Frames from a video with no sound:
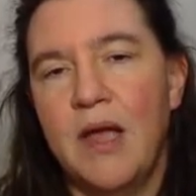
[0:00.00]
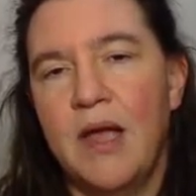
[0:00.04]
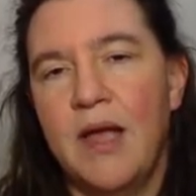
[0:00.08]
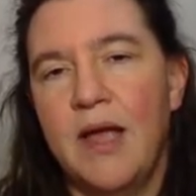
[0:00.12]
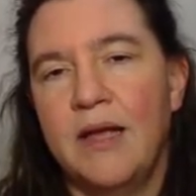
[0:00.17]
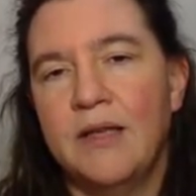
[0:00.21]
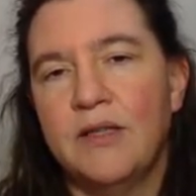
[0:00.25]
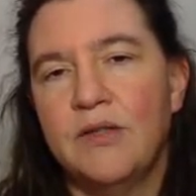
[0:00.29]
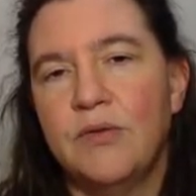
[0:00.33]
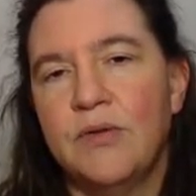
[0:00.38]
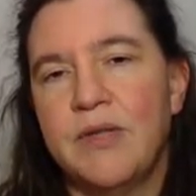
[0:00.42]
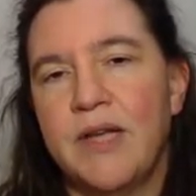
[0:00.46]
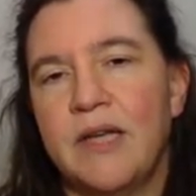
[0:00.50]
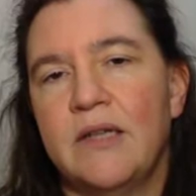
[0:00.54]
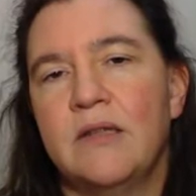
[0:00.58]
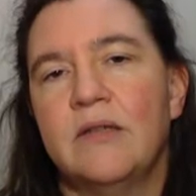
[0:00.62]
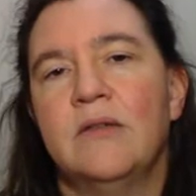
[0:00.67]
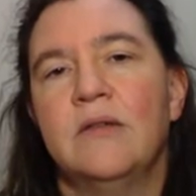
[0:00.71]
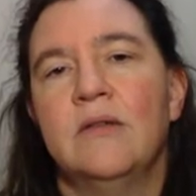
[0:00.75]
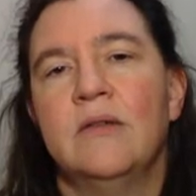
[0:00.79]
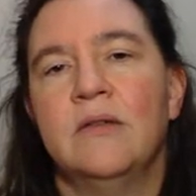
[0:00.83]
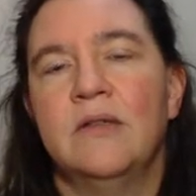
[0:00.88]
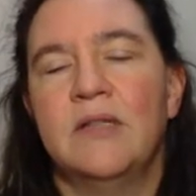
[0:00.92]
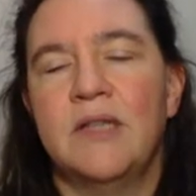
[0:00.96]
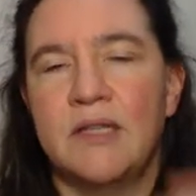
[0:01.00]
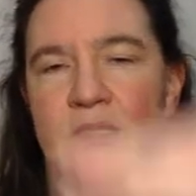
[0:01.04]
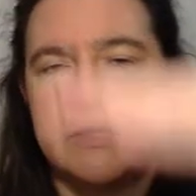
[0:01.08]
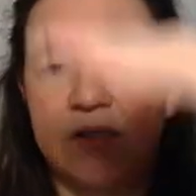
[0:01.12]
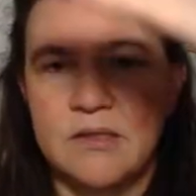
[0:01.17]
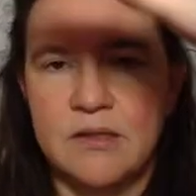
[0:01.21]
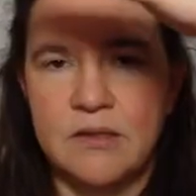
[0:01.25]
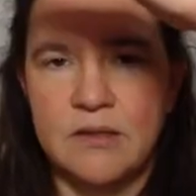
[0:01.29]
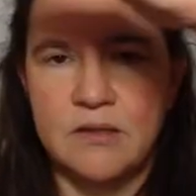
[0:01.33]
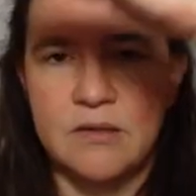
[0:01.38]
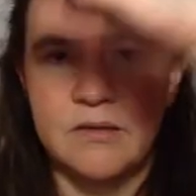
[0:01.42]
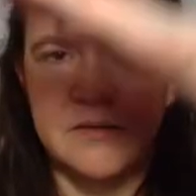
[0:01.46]
And so that does
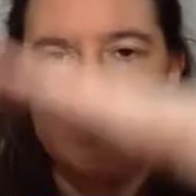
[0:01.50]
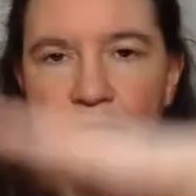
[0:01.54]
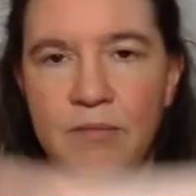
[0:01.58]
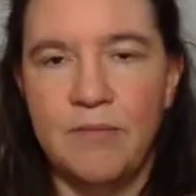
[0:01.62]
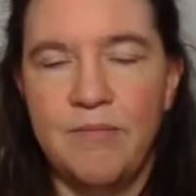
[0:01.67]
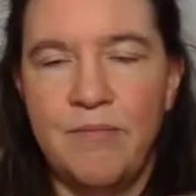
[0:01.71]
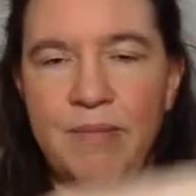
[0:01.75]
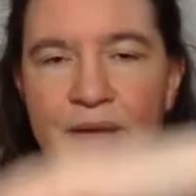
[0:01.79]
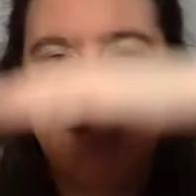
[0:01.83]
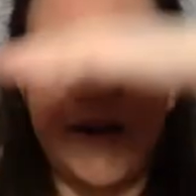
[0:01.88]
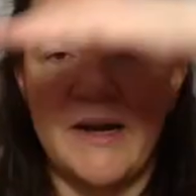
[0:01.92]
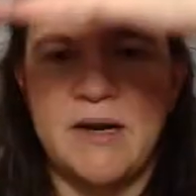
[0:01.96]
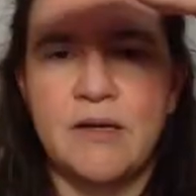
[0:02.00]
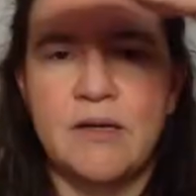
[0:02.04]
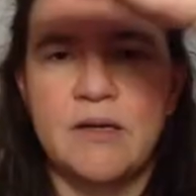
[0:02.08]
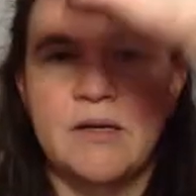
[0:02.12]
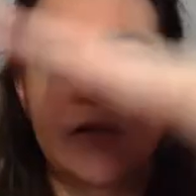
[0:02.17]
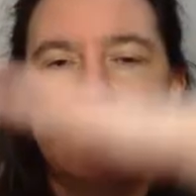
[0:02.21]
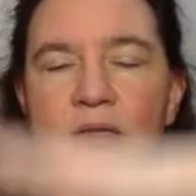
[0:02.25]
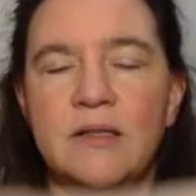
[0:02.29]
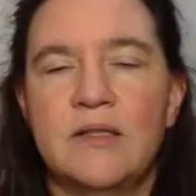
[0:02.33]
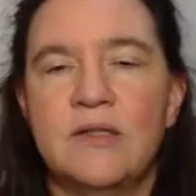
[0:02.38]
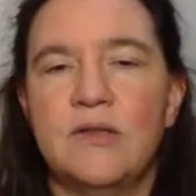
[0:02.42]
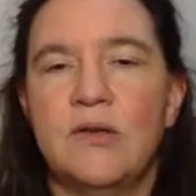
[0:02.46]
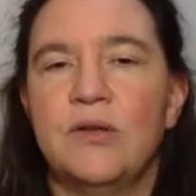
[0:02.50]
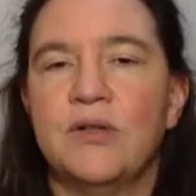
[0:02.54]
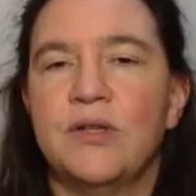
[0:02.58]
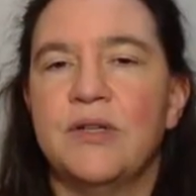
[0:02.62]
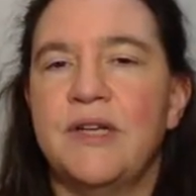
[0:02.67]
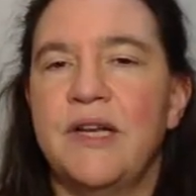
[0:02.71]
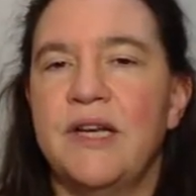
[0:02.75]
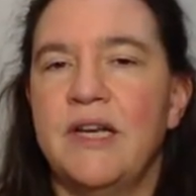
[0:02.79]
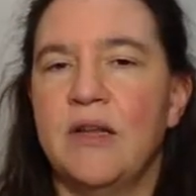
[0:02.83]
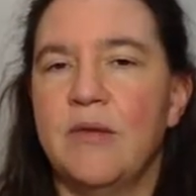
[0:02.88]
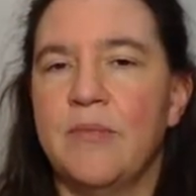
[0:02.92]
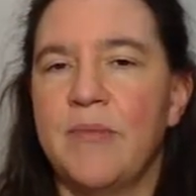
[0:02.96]
this pattern, this
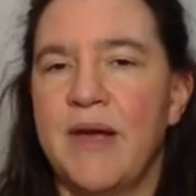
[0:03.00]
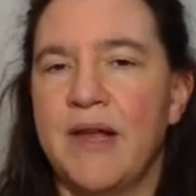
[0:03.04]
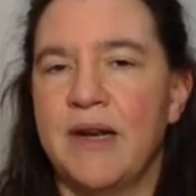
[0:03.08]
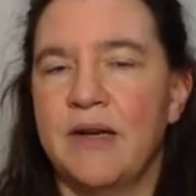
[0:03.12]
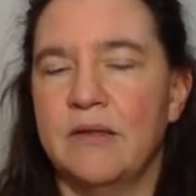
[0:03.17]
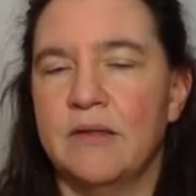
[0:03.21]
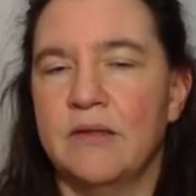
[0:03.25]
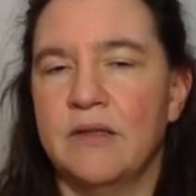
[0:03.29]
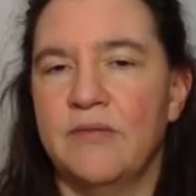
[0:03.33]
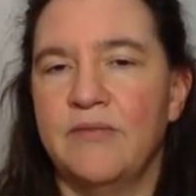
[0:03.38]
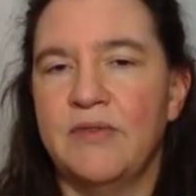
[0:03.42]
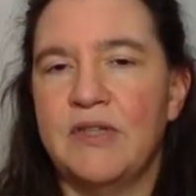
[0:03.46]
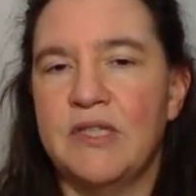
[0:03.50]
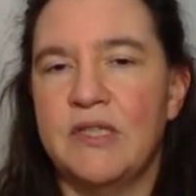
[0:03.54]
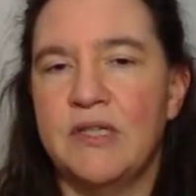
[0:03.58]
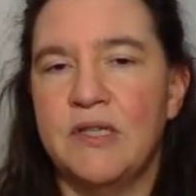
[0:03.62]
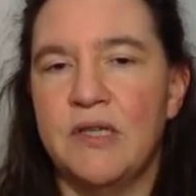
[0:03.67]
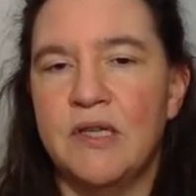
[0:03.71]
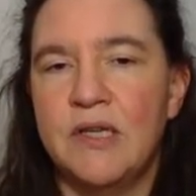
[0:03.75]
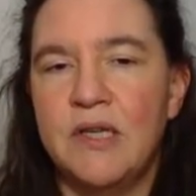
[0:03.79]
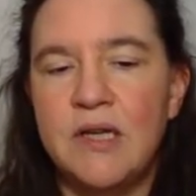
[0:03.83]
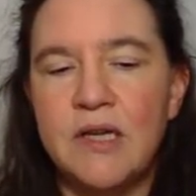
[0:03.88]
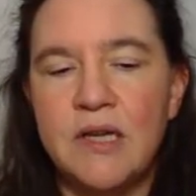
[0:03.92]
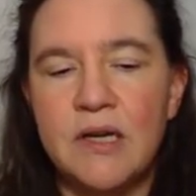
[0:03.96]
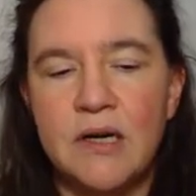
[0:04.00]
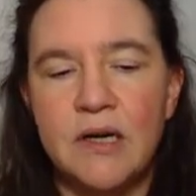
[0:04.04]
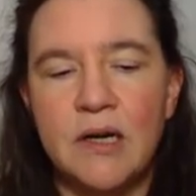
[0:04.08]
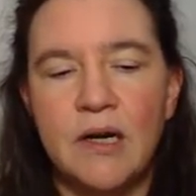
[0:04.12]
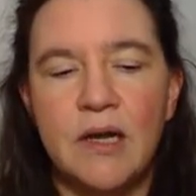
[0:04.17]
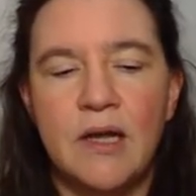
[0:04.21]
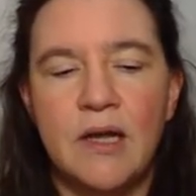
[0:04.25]
alternating pattern that we see here.